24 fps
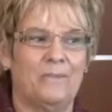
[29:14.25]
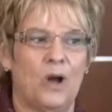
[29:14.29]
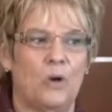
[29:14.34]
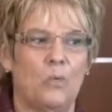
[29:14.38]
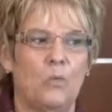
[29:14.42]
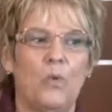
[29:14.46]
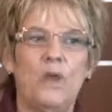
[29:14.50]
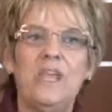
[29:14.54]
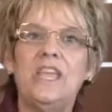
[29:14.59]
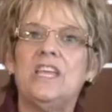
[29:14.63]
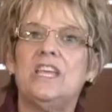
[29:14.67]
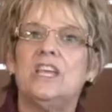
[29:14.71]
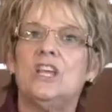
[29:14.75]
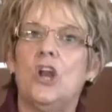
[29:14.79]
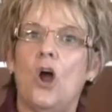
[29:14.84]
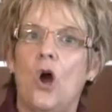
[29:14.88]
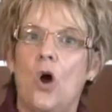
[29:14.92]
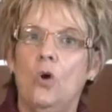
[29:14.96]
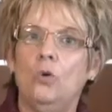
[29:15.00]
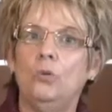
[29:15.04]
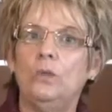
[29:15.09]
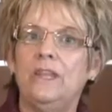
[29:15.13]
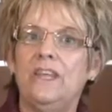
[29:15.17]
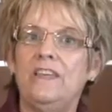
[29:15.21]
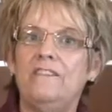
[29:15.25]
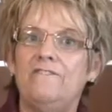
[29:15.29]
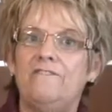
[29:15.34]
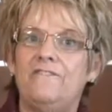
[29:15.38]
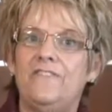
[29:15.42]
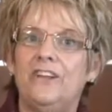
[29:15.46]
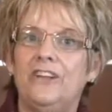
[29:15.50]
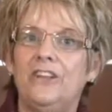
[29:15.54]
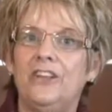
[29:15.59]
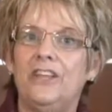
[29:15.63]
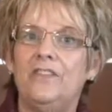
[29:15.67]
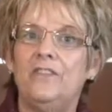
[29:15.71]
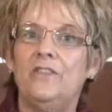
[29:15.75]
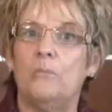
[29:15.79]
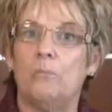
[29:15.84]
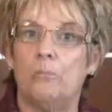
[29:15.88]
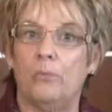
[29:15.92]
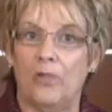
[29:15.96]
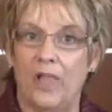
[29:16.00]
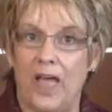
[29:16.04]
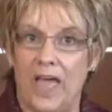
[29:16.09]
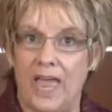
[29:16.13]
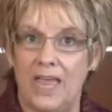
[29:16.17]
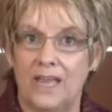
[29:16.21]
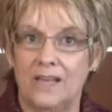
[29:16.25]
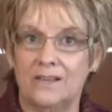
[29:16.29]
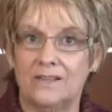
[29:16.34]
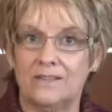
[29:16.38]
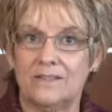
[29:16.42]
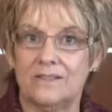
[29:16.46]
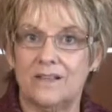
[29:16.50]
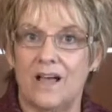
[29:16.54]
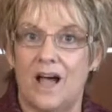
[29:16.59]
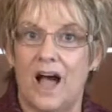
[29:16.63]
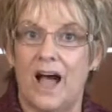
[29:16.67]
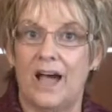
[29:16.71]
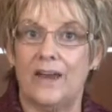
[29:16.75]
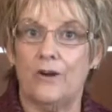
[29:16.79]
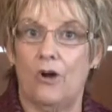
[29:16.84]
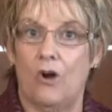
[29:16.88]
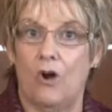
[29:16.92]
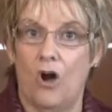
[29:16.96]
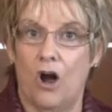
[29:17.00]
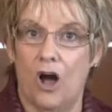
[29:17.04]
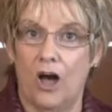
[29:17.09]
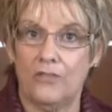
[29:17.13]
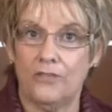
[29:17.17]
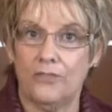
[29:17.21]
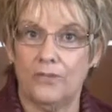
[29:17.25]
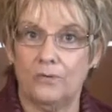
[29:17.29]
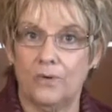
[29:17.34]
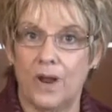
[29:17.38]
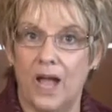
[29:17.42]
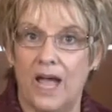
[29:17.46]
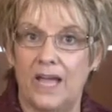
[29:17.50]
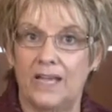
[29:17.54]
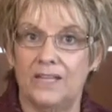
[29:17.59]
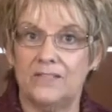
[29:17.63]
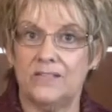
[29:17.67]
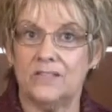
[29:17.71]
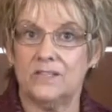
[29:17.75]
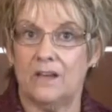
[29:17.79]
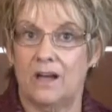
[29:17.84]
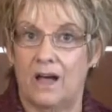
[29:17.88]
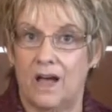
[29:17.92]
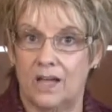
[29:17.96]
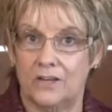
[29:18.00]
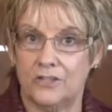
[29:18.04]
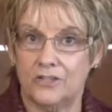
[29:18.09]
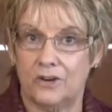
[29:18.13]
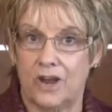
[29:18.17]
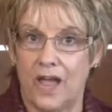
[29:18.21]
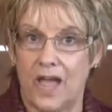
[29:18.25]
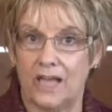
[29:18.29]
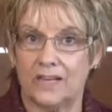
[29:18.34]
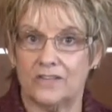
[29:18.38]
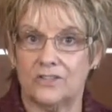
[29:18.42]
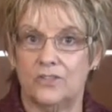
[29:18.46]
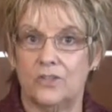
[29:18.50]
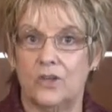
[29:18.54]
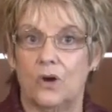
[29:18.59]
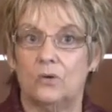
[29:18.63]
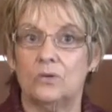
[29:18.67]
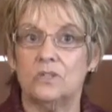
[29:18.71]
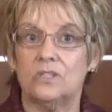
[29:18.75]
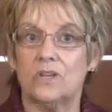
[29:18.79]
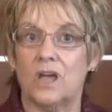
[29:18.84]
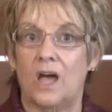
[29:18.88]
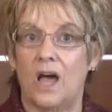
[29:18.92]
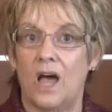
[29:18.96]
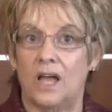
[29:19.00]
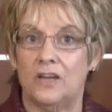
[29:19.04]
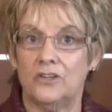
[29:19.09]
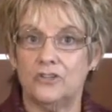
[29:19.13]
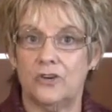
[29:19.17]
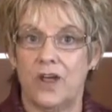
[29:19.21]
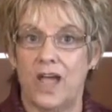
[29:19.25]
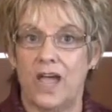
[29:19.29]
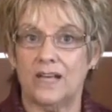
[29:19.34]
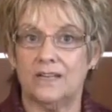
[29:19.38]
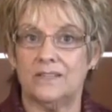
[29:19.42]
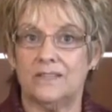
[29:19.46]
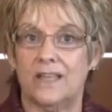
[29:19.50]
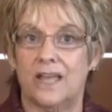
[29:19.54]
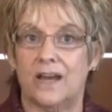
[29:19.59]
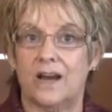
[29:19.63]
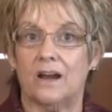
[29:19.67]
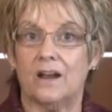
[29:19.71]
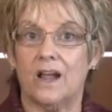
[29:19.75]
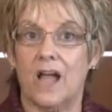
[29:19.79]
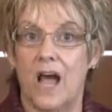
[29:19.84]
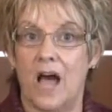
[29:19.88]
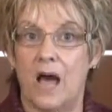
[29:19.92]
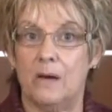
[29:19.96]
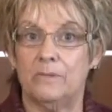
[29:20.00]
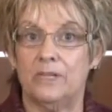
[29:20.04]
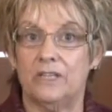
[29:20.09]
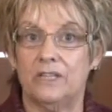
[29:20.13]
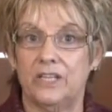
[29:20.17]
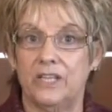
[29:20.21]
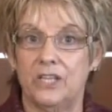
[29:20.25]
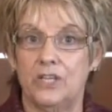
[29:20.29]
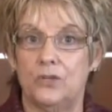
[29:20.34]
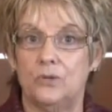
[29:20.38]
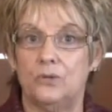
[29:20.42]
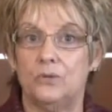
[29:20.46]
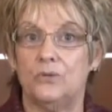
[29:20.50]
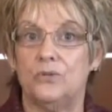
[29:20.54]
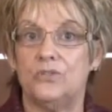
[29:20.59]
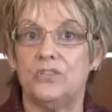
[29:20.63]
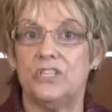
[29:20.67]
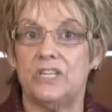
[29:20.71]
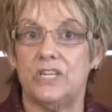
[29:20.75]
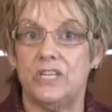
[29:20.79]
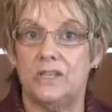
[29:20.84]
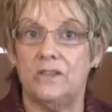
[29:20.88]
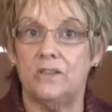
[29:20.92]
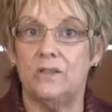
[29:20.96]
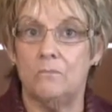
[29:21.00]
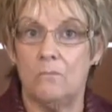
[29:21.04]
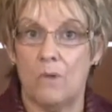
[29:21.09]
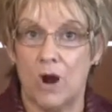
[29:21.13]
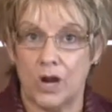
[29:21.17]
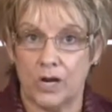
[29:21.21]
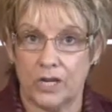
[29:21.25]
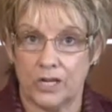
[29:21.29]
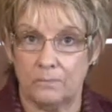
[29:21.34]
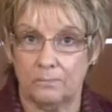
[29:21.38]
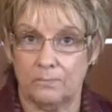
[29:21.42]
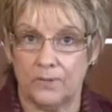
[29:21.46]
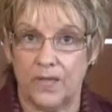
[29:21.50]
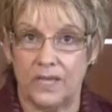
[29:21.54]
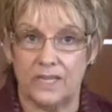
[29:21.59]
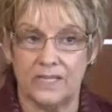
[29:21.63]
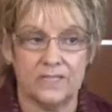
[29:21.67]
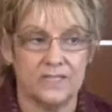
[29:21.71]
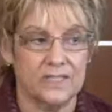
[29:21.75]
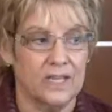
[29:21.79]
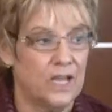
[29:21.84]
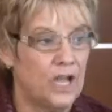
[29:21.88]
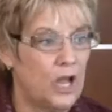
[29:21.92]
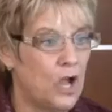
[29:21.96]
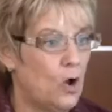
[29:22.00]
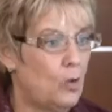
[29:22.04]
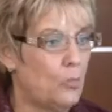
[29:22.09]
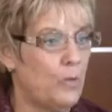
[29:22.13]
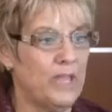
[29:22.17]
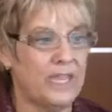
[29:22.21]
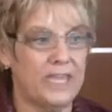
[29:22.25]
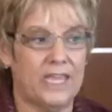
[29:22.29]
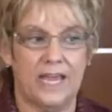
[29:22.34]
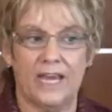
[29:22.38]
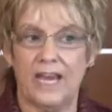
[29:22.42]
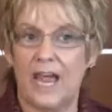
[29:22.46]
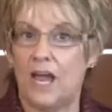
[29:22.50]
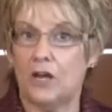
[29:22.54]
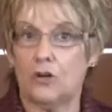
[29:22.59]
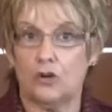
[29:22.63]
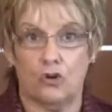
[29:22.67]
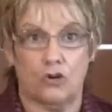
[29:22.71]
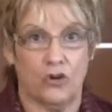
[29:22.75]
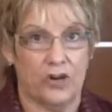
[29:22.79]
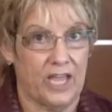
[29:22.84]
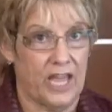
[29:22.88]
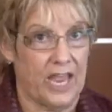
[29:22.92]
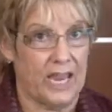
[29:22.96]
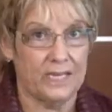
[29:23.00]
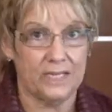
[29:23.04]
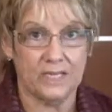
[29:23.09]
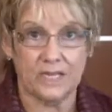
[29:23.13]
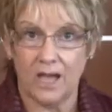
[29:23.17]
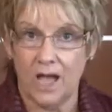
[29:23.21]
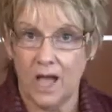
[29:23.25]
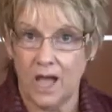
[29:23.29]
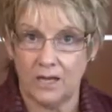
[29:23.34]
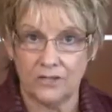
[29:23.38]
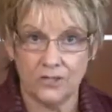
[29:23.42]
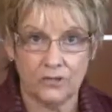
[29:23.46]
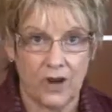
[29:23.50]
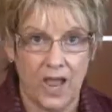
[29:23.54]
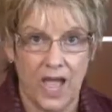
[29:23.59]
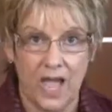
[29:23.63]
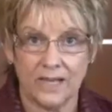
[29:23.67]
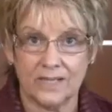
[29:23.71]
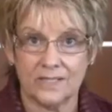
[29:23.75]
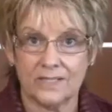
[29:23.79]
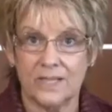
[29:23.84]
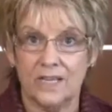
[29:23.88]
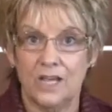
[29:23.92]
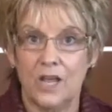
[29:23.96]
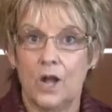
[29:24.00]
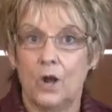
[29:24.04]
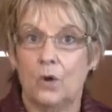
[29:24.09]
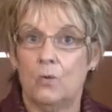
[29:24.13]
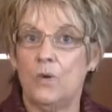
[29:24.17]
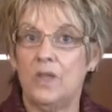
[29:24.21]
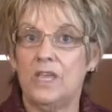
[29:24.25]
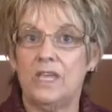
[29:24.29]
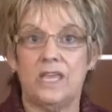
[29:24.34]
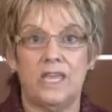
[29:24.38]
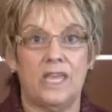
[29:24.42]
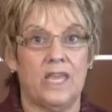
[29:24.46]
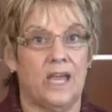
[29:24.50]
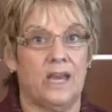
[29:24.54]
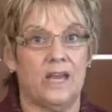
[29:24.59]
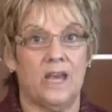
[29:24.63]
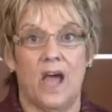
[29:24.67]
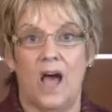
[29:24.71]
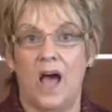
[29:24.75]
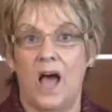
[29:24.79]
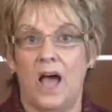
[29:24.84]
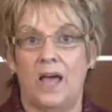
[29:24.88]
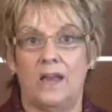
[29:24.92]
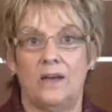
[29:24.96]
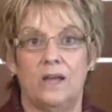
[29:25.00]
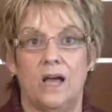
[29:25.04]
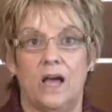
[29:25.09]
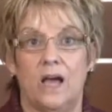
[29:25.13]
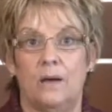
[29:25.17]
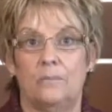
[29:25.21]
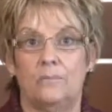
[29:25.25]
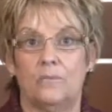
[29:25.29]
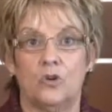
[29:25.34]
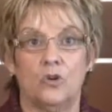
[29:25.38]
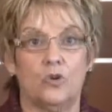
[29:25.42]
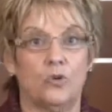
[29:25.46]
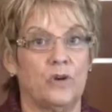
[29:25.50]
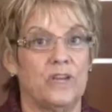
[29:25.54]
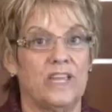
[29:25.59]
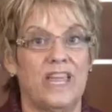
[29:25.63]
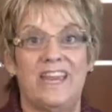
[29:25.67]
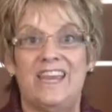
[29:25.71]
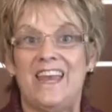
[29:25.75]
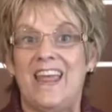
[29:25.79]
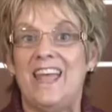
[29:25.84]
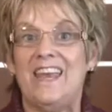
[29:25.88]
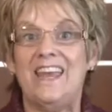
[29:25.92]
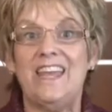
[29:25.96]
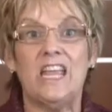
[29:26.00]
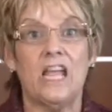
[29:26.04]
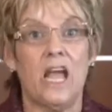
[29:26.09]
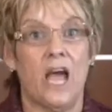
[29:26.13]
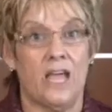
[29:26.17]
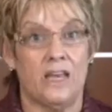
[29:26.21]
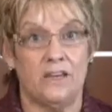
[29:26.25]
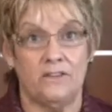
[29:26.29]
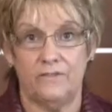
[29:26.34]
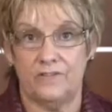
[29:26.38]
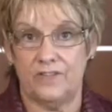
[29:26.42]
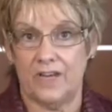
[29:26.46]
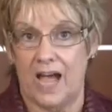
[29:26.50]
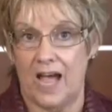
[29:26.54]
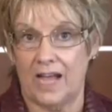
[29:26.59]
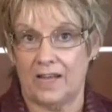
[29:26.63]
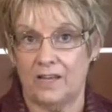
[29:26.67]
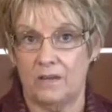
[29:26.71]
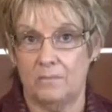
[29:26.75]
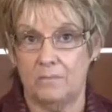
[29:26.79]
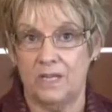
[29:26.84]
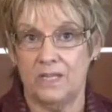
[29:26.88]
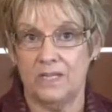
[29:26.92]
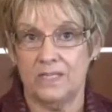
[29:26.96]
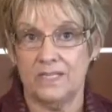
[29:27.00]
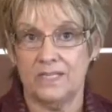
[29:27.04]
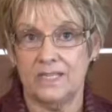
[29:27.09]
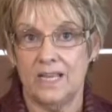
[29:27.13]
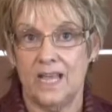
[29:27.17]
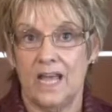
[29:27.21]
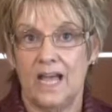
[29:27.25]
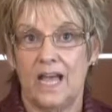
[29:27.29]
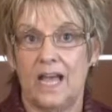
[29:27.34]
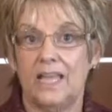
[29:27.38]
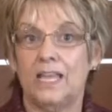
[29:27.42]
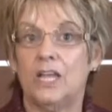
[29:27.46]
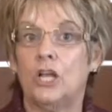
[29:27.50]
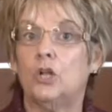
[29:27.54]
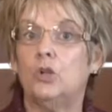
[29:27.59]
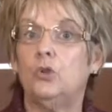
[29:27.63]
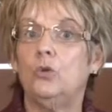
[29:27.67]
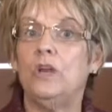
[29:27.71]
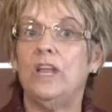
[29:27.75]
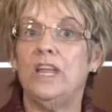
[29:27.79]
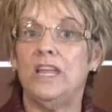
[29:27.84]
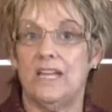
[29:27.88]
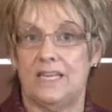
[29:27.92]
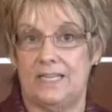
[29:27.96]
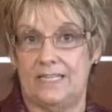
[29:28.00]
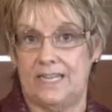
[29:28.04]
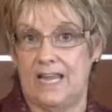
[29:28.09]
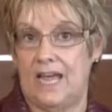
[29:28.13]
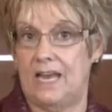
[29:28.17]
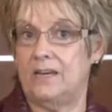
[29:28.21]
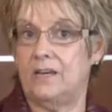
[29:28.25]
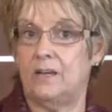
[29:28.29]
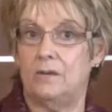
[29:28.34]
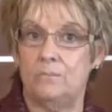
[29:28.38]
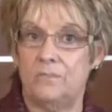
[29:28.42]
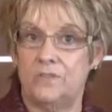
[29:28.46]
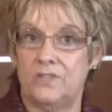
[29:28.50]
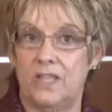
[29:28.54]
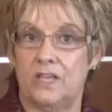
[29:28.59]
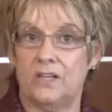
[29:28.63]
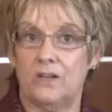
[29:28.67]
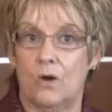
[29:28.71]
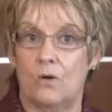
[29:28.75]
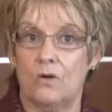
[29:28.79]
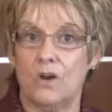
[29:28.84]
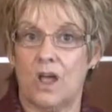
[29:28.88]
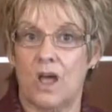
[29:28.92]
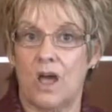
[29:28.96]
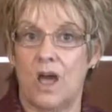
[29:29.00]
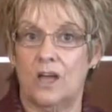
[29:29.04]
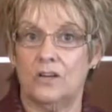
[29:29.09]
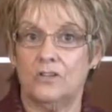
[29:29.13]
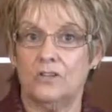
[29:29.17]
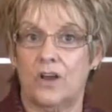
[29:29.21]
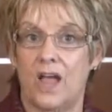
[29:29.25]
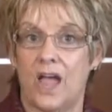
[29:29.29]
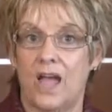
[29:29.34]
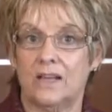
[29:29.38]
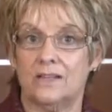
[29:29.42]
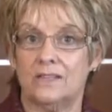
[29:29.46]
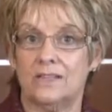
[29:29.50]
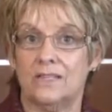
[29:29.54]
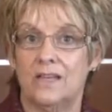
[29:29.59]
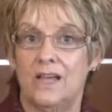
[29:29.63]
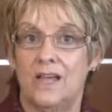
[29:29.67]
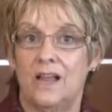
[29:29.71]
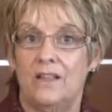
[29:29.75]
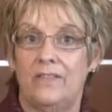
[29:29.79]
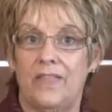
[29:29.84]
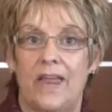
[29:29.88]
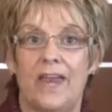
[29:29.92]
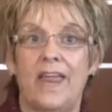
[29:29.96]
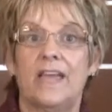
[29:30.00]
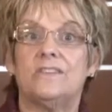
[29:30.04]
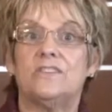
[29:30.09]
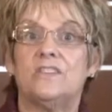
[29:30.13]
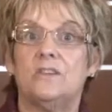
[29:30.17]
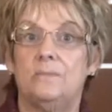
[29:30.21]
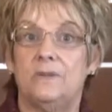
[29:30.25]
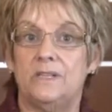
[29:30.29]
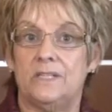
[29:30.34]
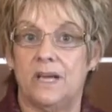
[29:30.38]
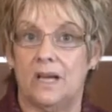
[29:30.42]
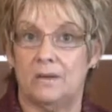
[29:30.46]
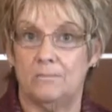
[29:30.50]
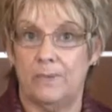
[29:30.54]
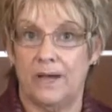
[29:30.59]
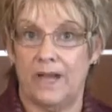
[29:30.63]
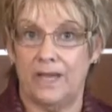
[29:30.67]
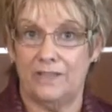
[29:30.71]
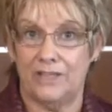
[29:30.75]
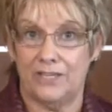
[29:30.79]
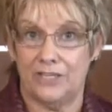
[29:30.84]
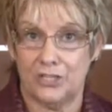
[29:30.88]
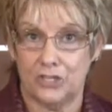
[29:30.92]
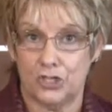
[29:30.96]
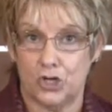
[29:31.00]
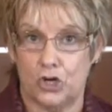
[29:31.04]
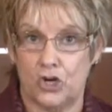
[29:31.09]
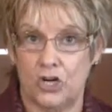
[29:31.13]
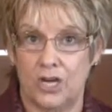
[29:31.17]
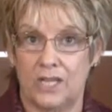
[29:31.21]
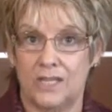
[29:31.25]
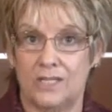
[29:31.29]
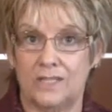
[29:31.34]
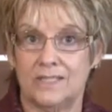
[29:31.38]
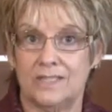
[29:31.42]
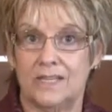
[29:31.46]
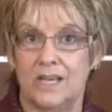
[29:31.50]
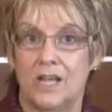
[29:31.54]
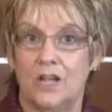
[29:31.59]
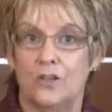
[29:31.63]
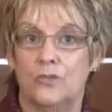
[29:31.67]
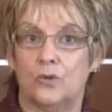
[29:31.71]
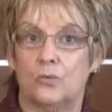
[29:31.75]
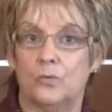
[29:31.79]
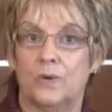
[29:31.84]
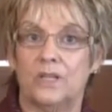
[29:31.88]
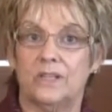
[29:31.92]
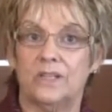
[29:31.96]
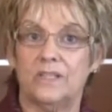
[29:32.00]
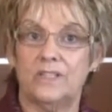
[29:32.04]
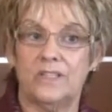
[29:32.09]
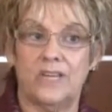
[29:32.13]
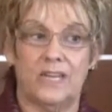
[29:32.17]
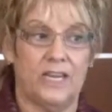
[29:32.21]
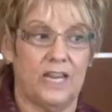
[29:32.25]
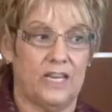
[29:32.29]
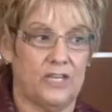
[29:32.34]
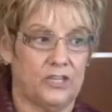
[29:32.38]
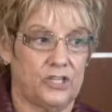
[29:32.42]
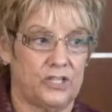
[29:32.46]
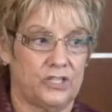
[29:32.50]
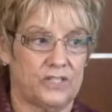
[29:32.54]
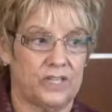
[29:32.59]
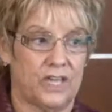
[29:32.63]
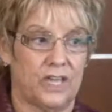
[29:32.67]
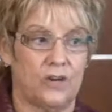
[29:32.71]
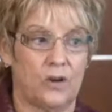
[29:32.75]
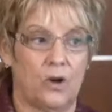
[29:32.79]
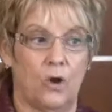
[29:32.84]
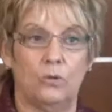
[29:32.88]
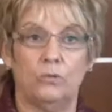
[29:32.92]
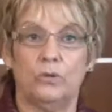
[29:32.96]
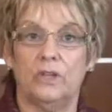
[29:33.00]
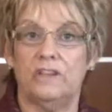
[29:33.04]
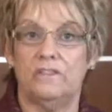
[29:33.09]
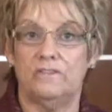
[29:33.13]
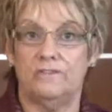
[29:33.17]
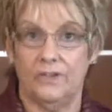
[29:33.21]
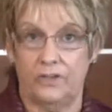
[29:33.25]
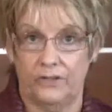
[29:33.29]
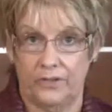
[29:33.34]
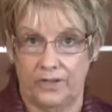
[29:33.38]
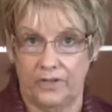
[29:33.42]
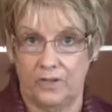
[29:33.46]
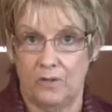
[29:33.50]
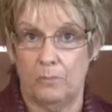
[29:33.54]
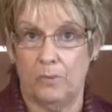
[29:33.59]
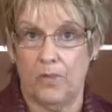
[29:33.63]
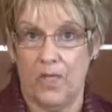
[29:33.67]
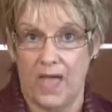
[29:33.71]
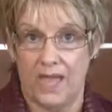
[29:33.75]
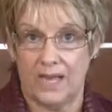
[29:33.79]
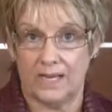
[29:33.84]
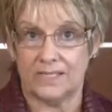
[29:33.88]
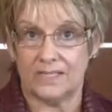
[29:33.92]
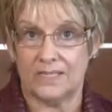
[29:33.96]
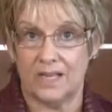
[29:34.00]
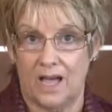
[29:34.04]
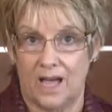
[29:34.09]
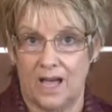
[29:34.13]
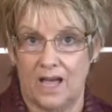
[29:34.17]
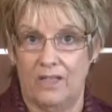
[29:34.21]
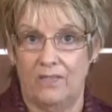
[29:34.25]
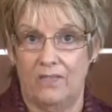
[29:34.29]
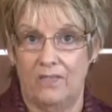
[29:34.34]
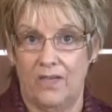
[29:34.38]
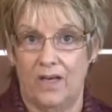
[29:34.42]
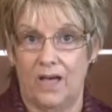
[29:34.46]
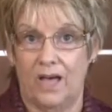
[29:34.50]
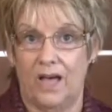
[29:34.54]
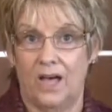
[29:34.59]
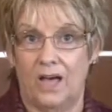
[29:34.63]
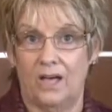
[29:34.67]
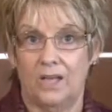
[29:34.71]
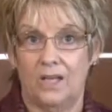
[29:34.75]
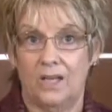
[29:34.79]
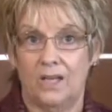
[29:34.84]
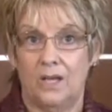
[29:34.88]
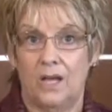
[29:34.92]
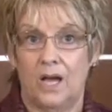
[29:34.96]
We can only fill in the blanks on authorized contracts, those contracts that are commonly used in the marketplace. We cannot create contracts. We cannot create any kind of documents, including addendums that go to contracts. That has to be done by the attorneys. The real estate agents can only fill in the blanks on the